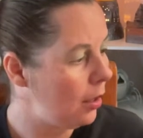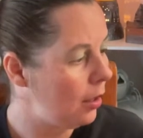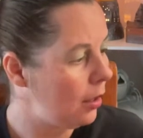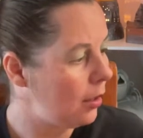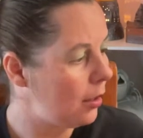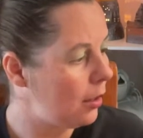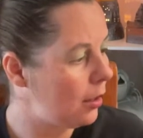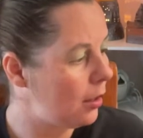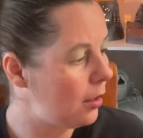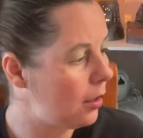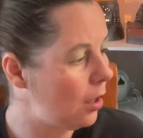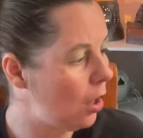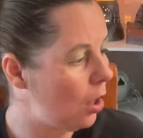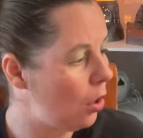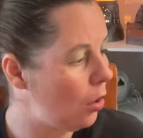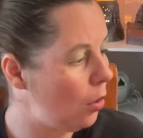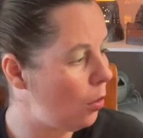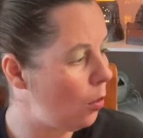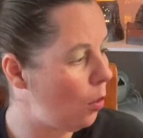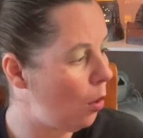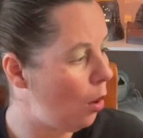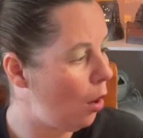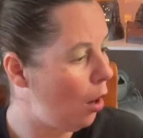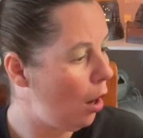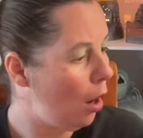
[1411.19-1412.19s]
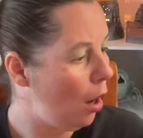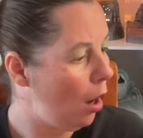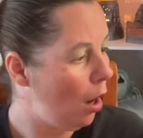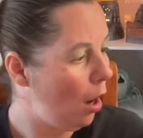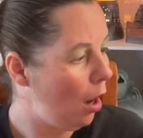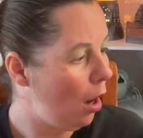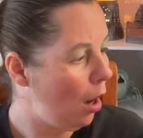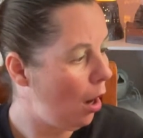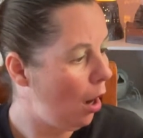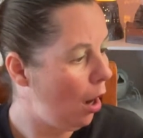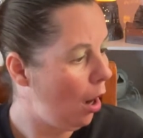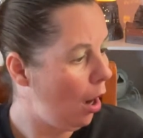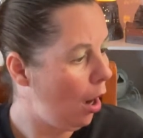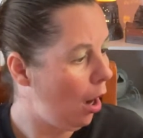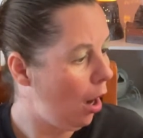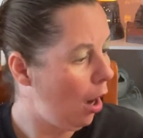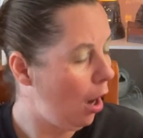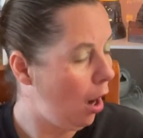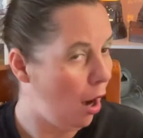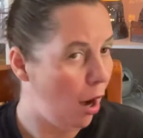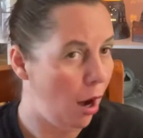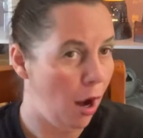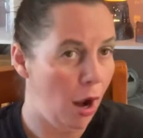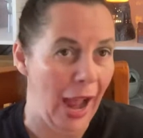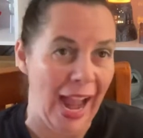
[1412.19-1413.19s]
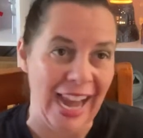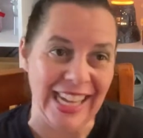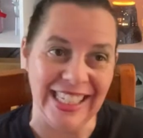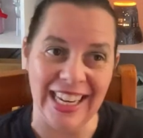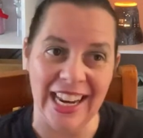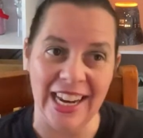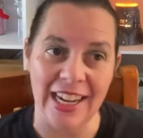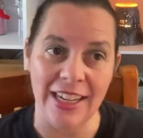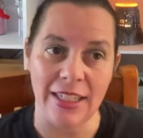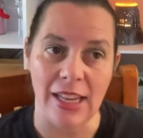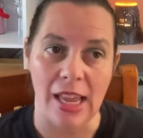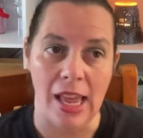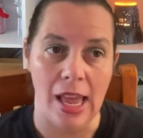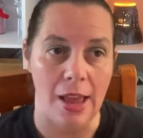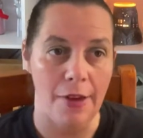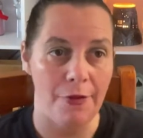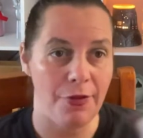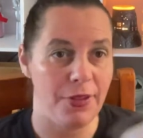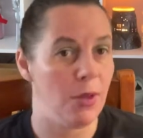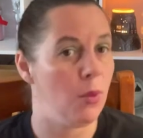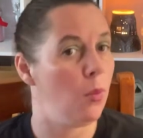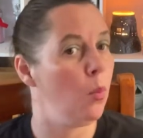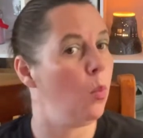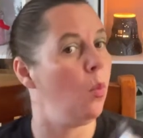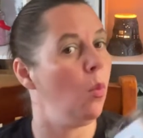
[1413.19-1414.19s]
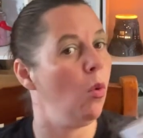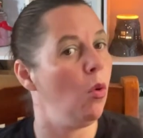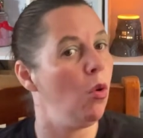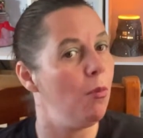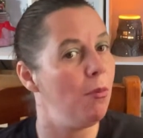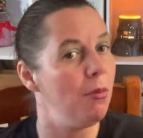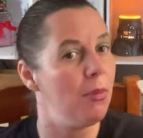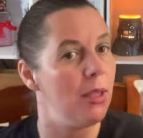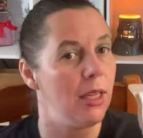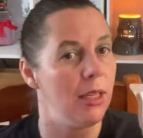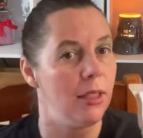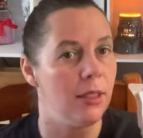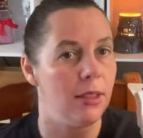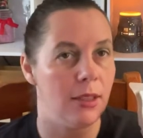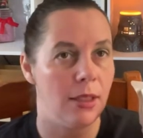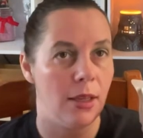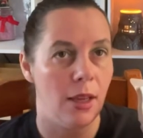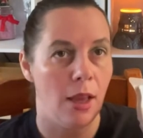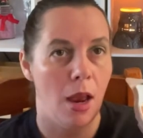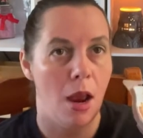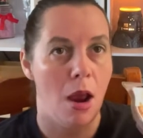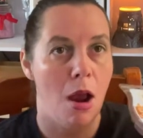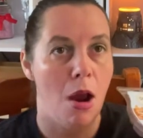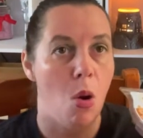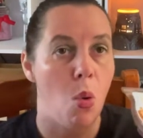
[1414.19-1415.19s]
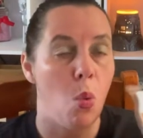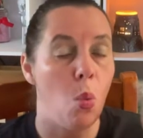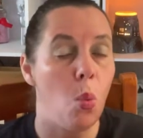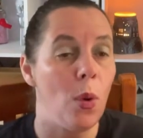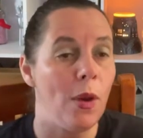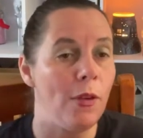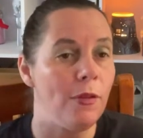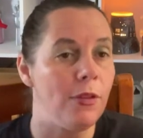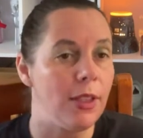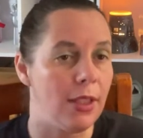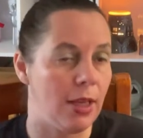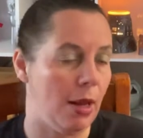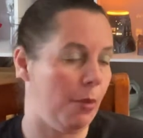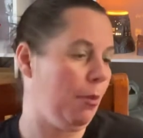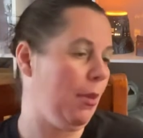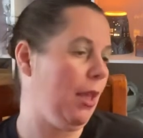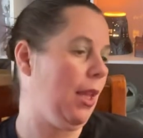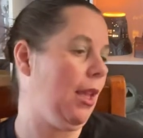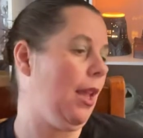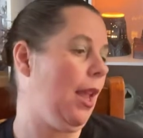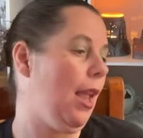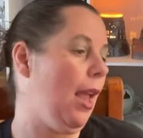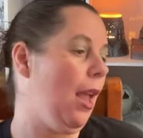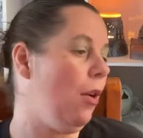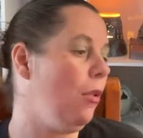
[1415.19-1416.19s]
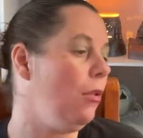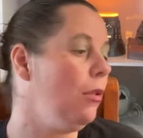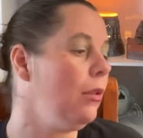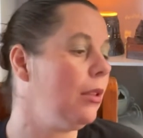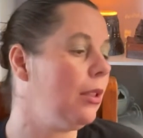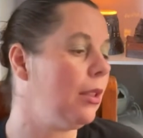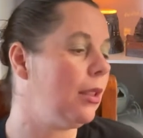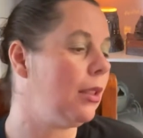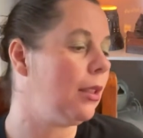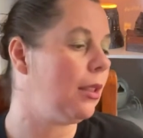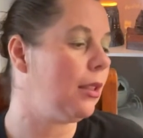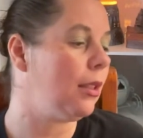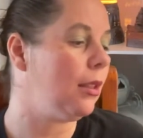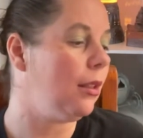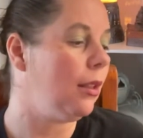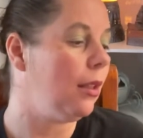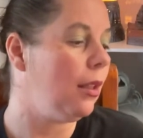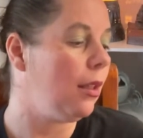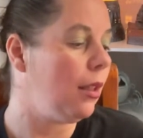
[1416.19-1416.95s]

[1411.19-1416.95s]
So I tend to have to warm this with something else